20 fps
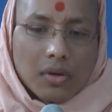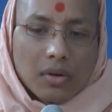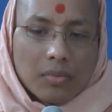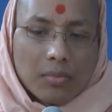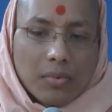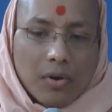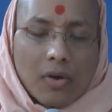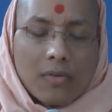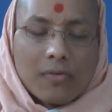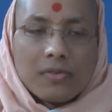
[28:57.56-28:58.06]

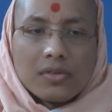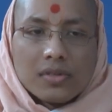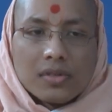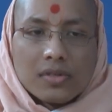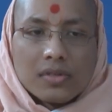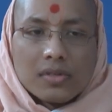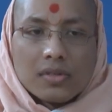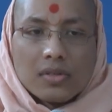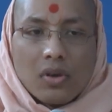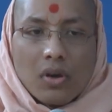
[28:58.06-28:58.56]

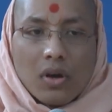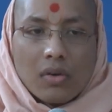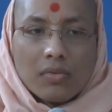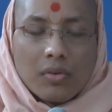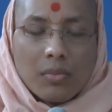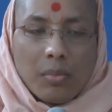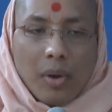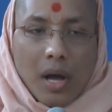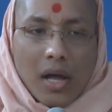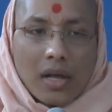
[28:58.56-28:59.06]
proficiency of
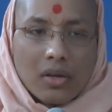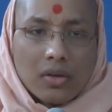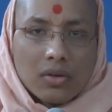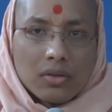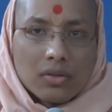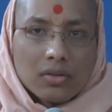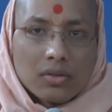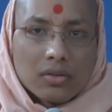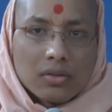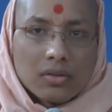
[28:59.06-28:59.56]
the
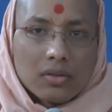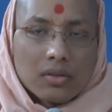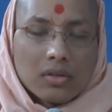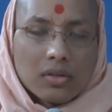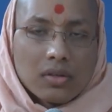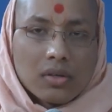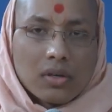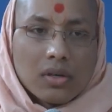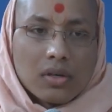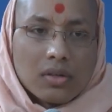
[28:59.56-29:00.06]
pilot
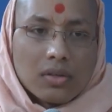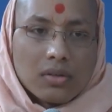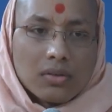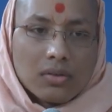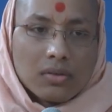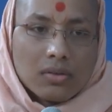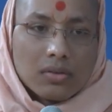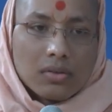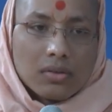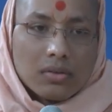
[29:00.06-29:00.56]

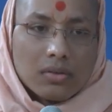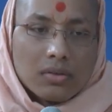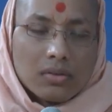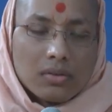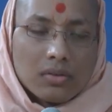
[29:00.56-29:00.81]
you